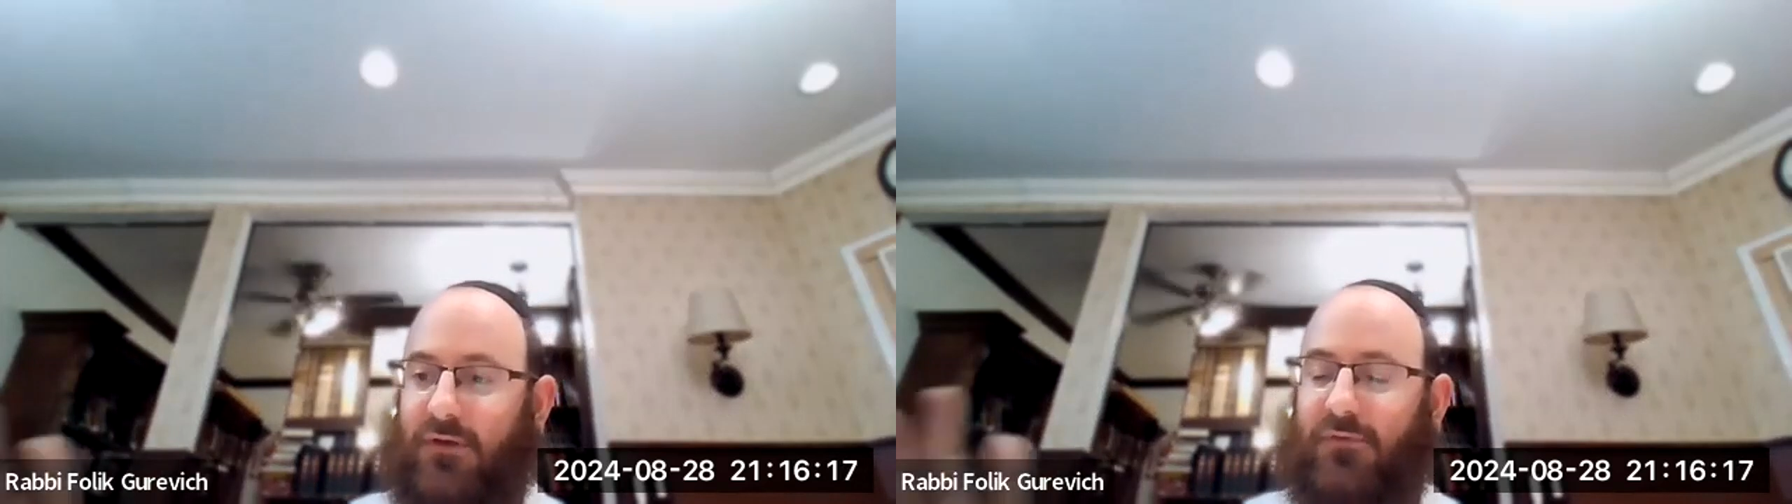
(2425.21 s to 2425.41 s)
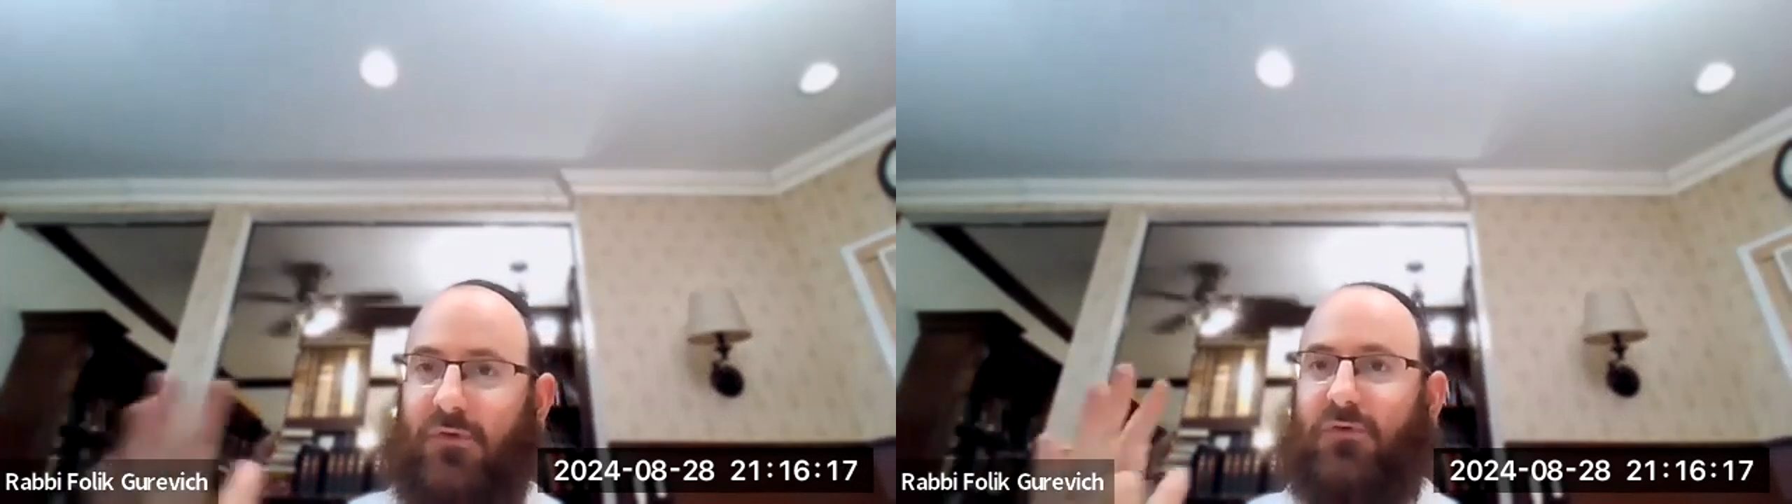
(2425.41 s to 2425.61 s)
it
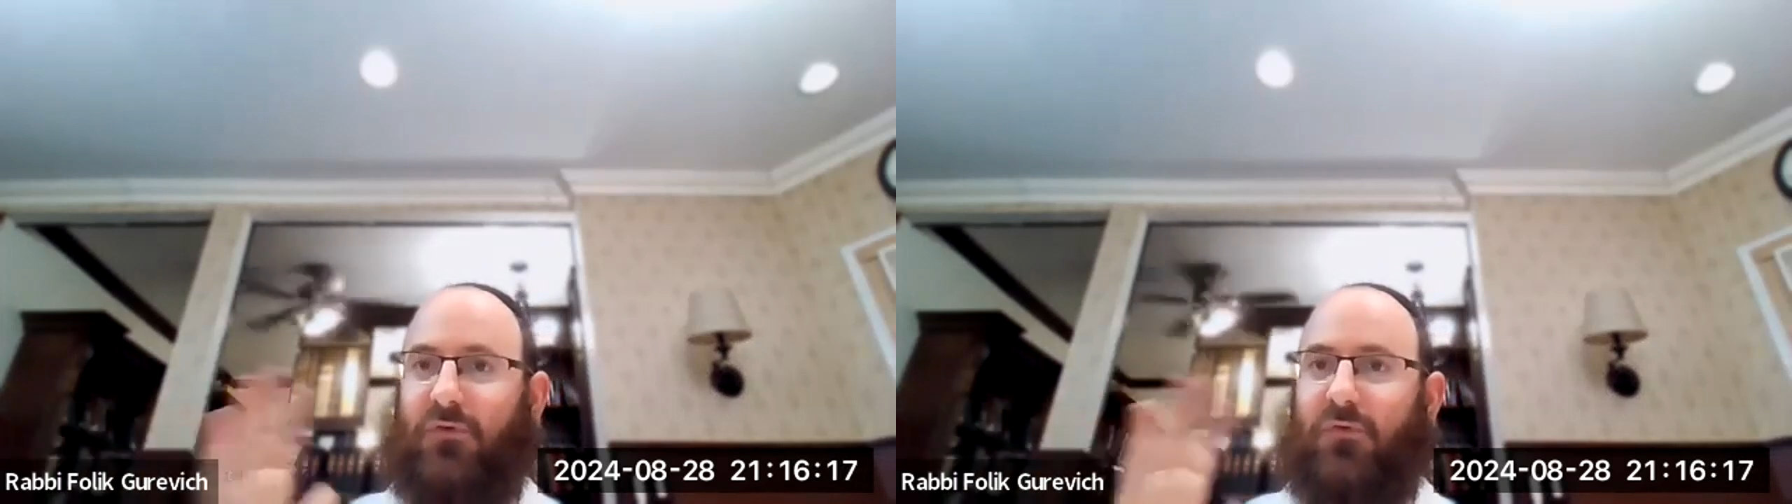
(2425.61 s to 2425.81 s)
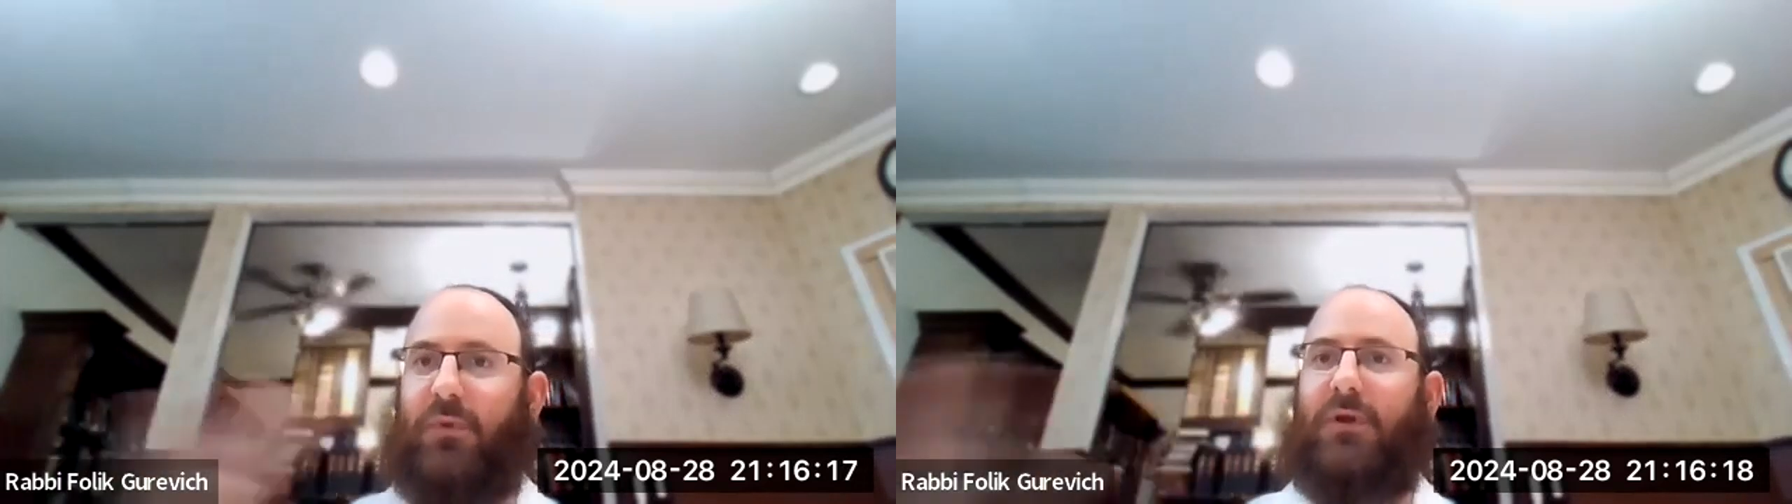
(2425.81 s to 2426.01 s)
needs to
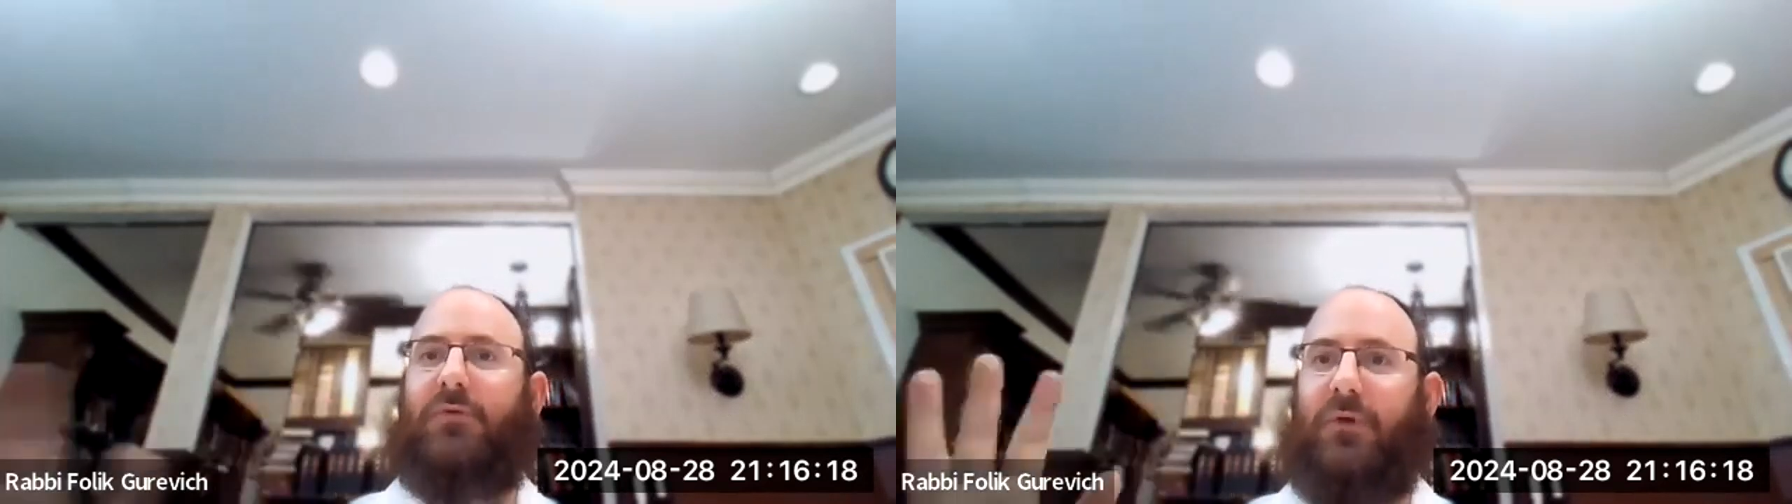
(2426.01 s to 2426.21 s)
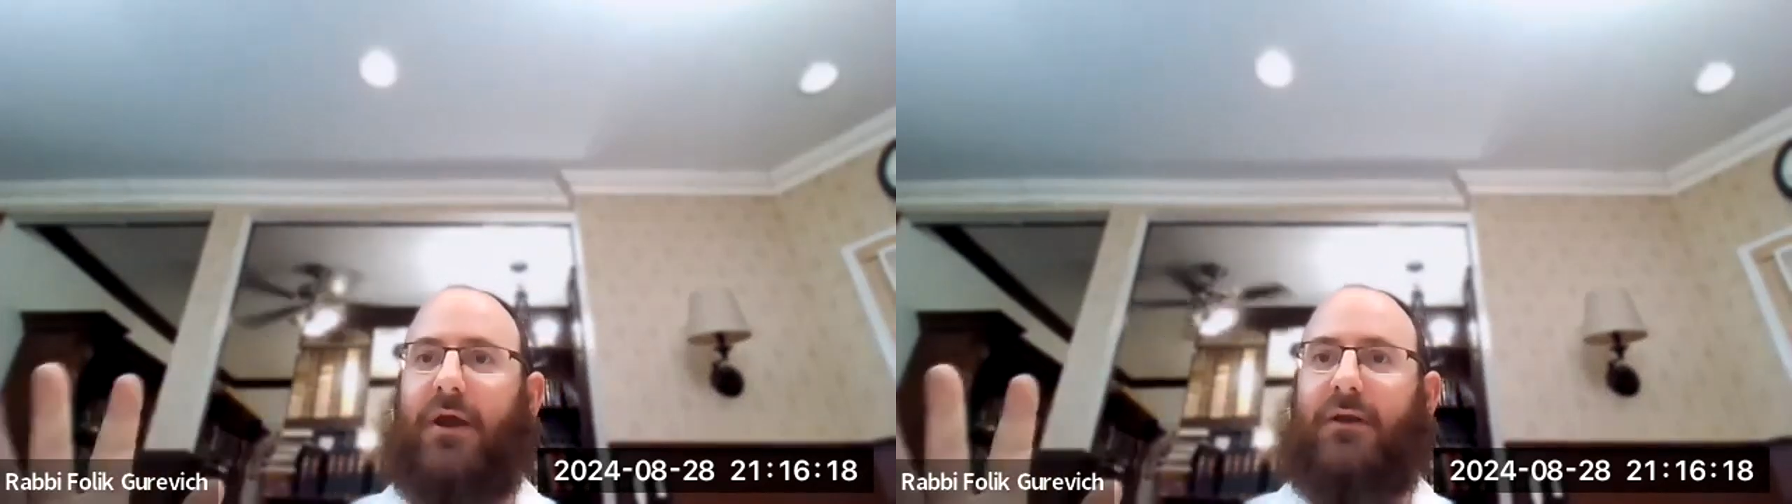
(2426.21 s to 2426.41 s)
just
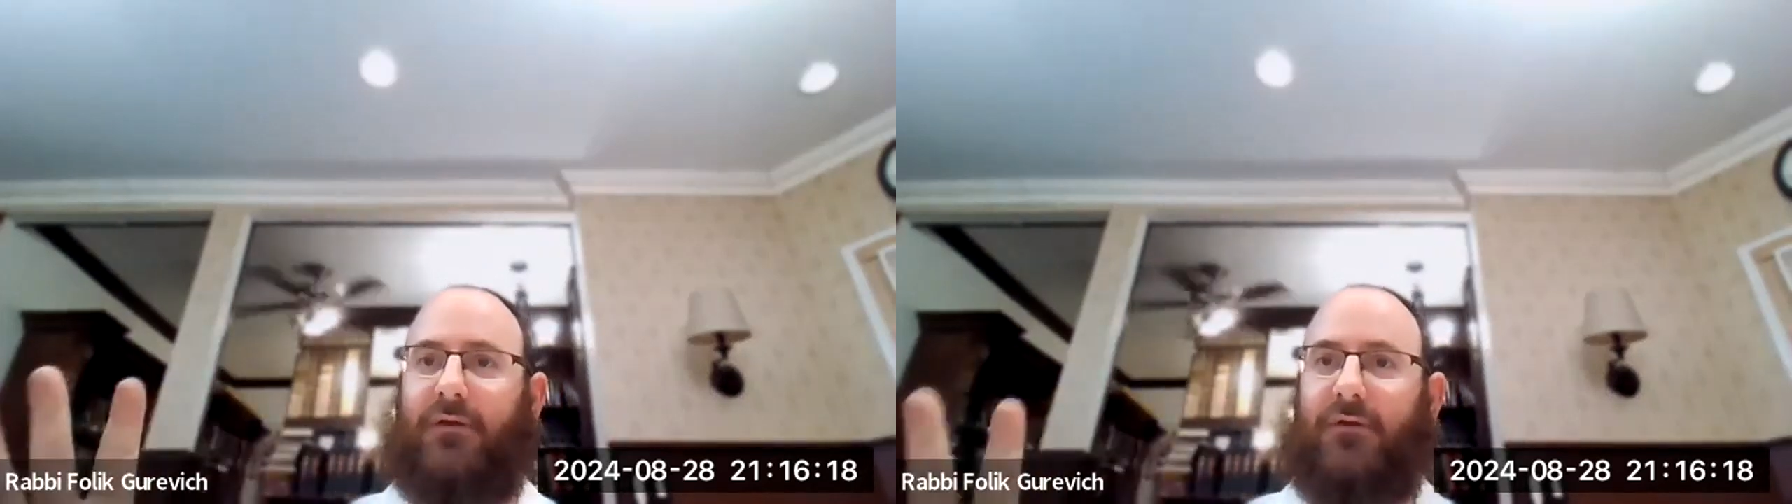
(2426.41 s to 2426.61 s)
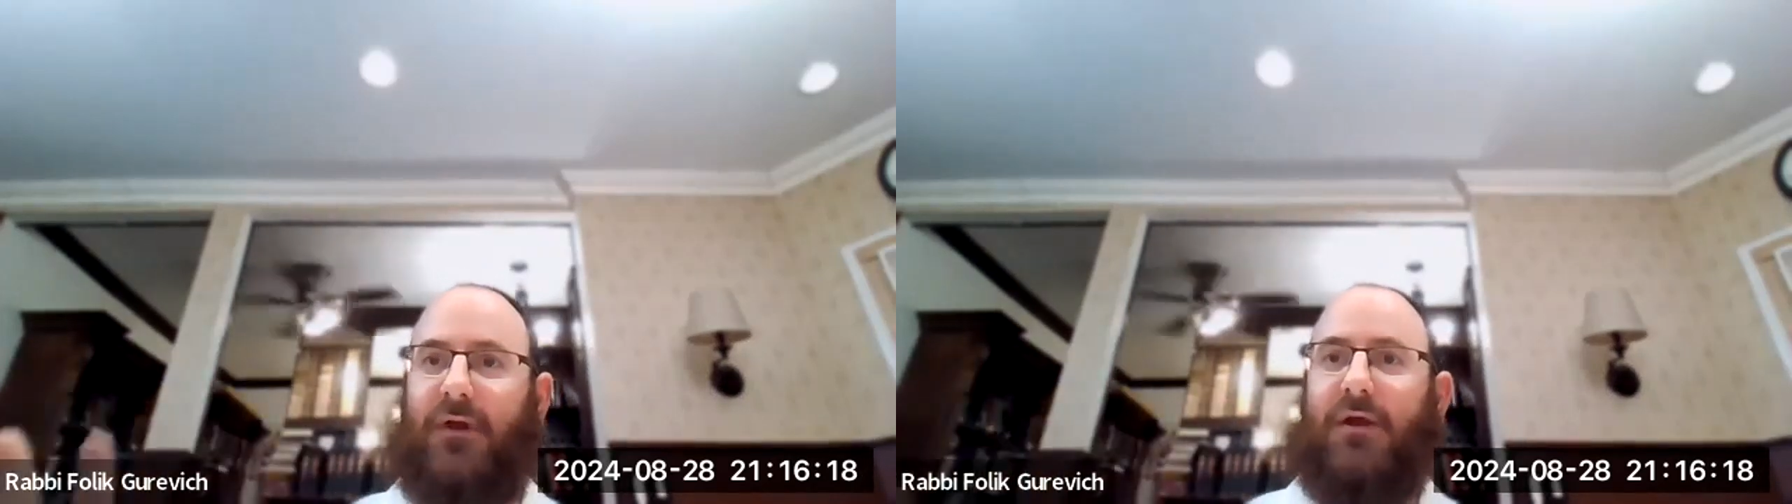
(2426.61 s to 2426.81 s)
be
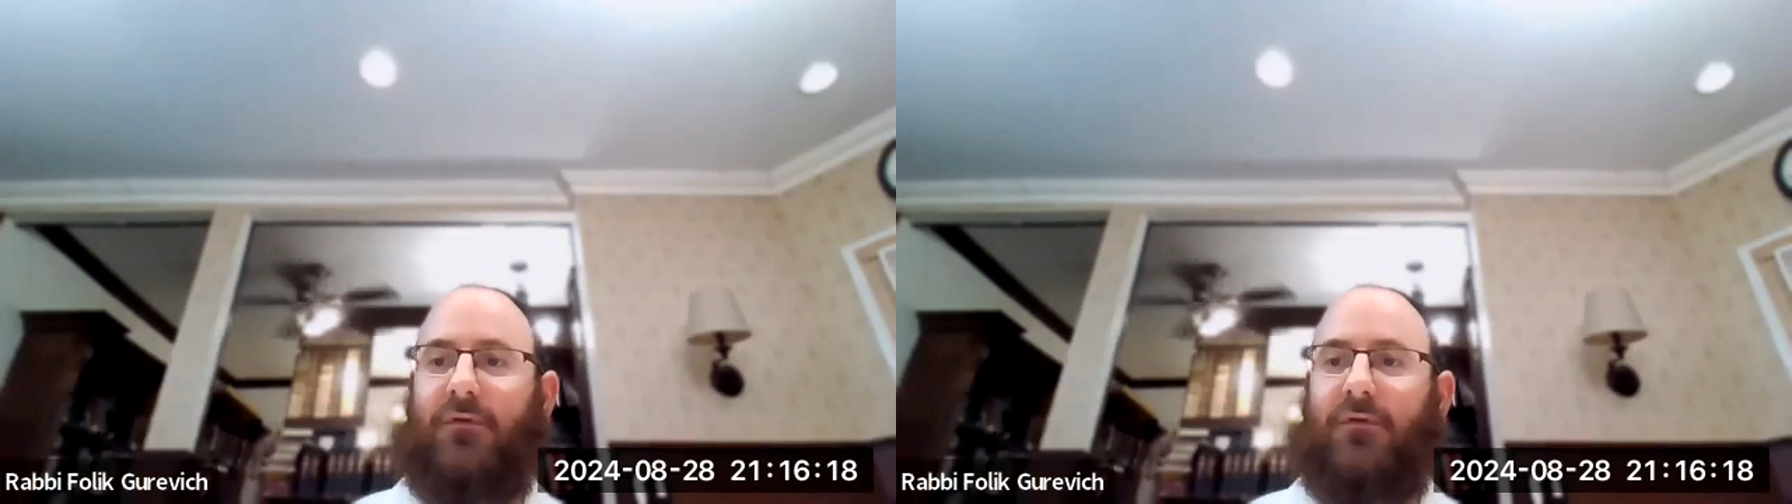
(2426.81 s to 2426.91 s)
created.